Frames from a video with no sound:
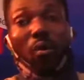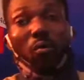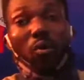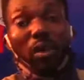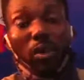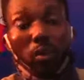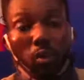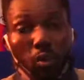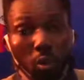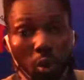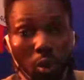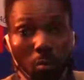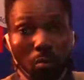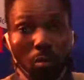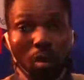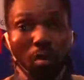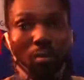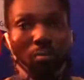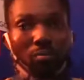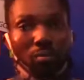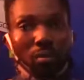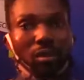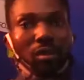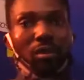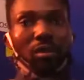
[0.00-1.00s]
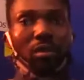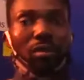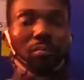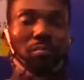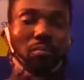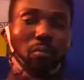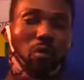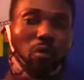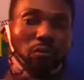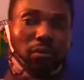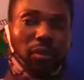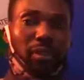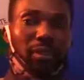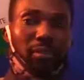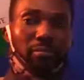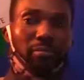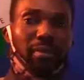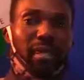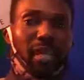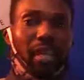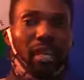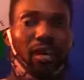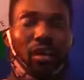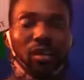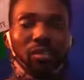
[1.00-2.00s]
will no more moving
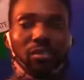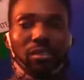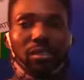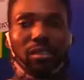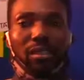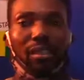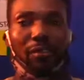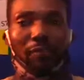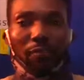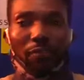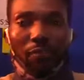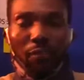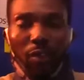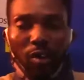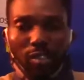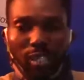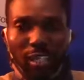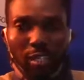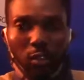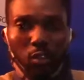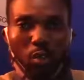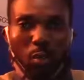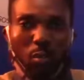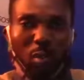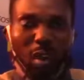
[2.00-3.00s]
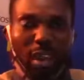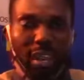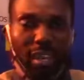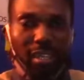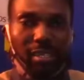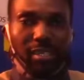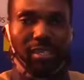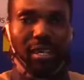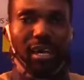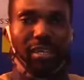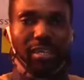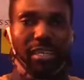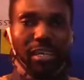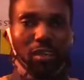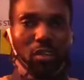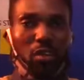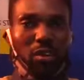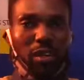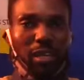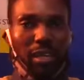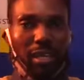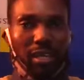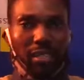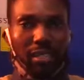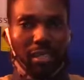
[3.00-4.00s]
because the force is no more exerted
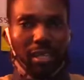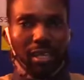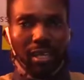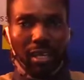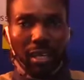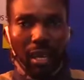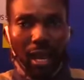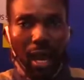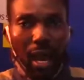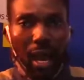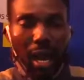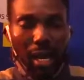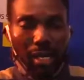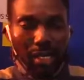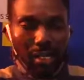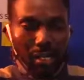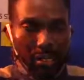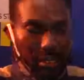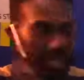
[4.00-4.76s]
on it and